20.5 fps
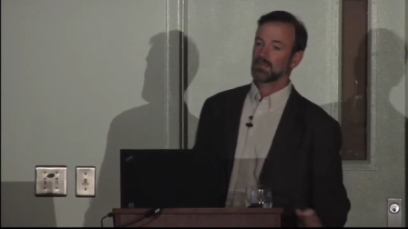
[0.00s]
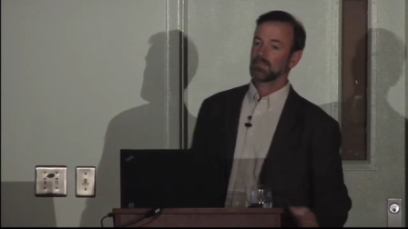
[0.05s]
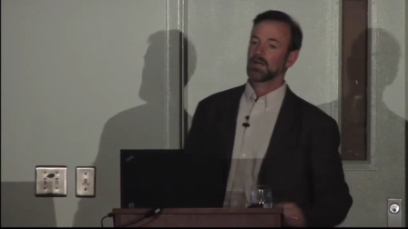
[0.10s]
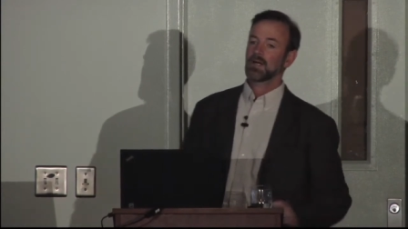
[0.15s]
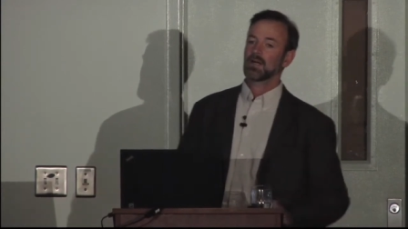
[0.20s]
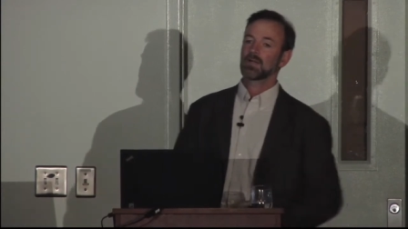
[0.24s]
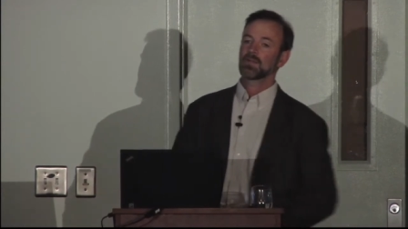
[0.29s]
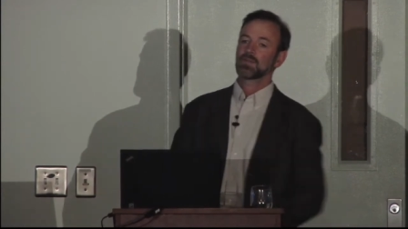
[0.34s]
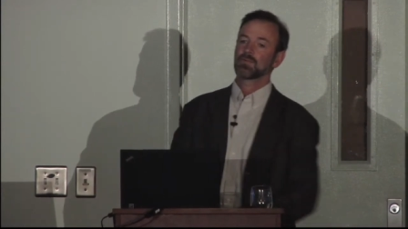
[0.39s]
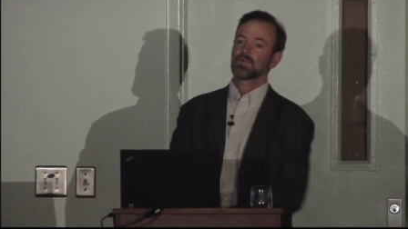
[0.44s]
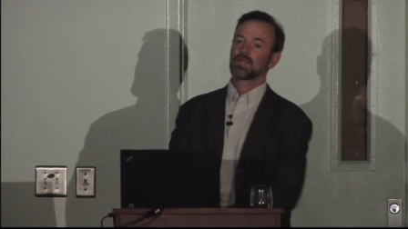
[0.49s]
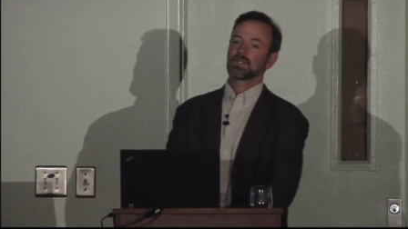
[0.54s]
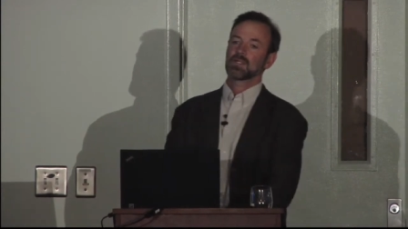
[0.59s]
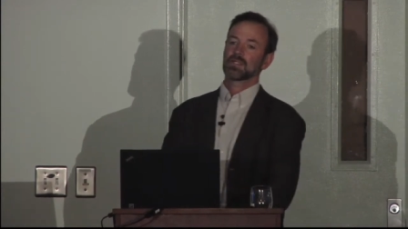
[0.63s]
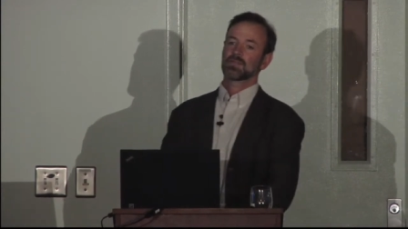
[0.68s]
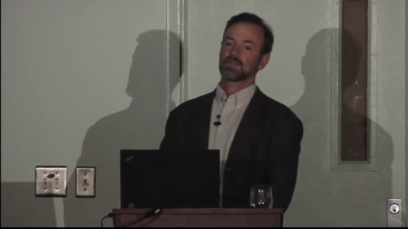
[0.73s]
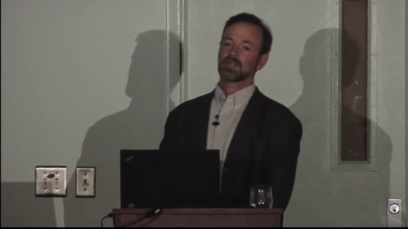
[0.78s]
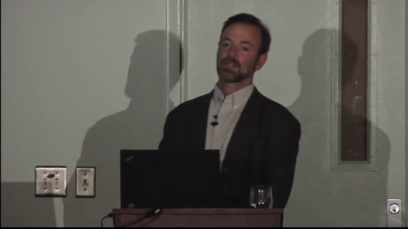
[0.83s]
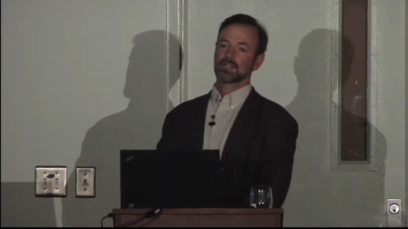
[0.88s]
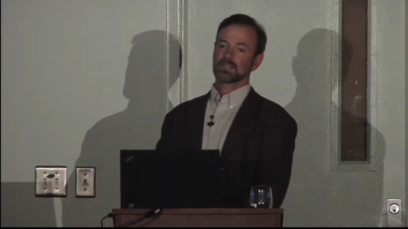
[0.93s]
about the
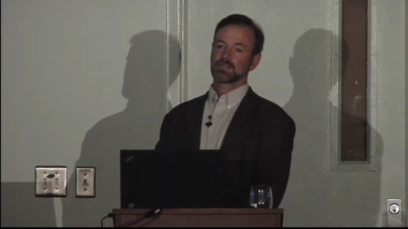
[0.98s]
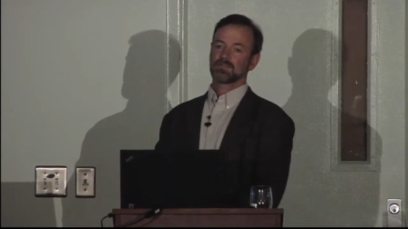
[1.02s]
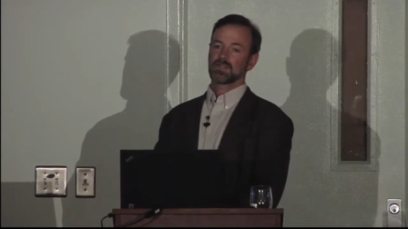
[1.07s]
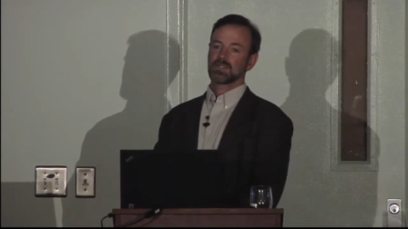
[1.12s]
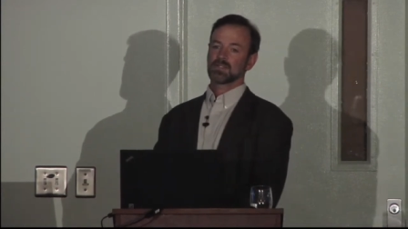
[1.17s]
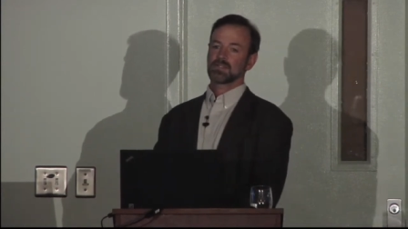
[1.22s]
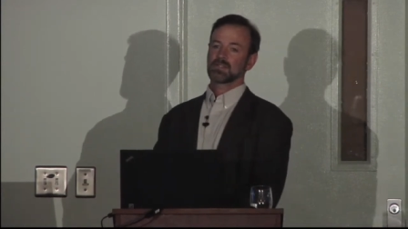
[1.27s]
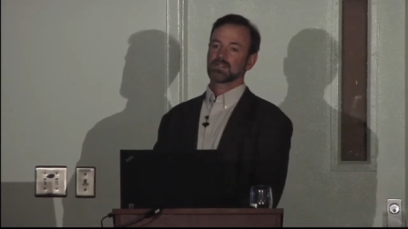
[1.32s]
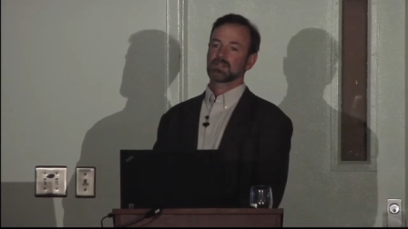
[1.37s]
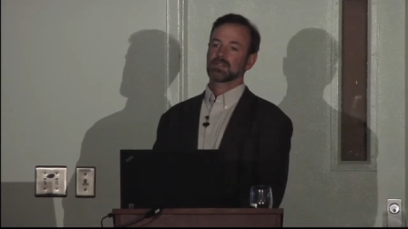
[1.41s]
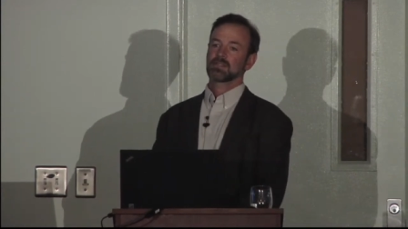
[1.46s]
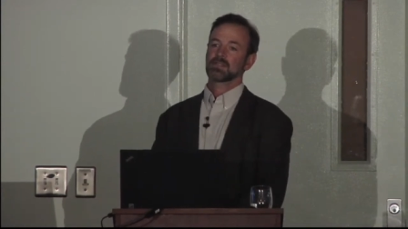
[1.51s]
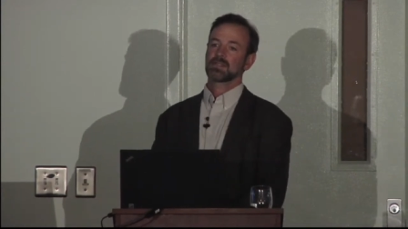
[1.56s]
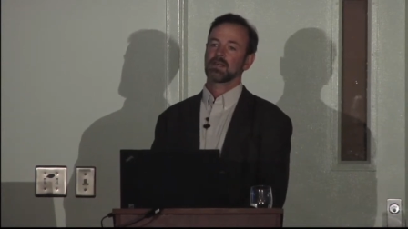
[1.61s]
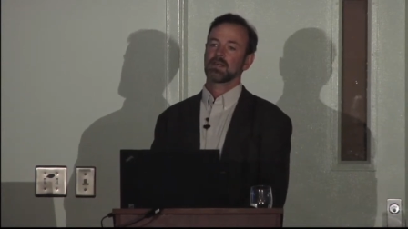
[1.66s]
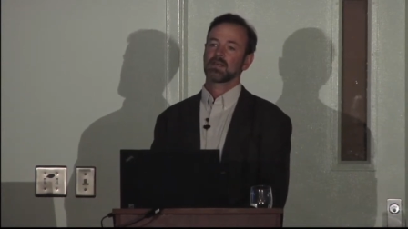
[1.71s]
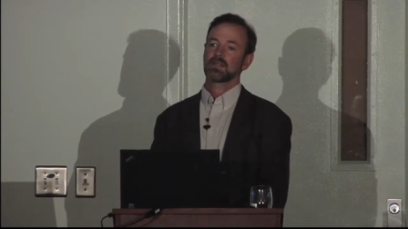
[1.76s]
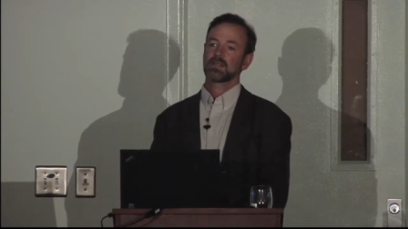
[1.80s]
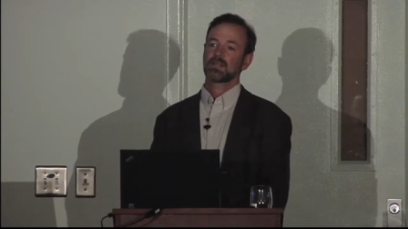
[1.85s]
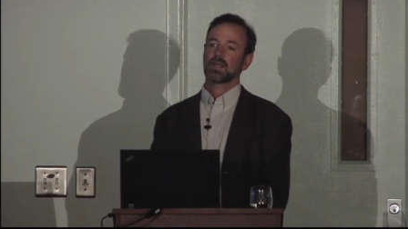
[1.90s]
Wildlife Conservation
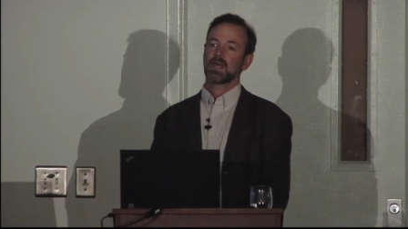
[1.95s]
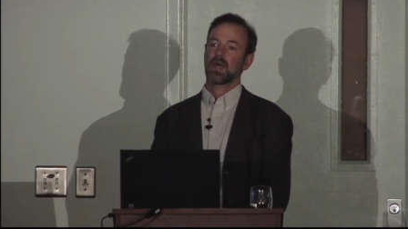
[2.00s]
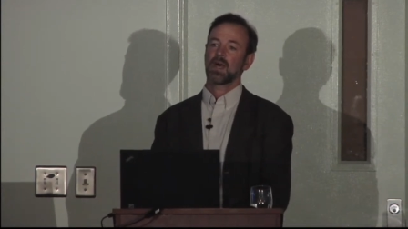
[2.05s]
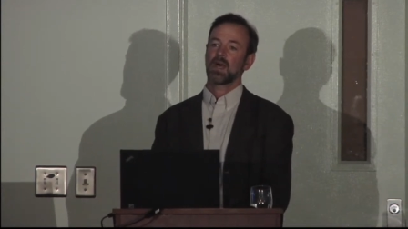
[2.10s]
Society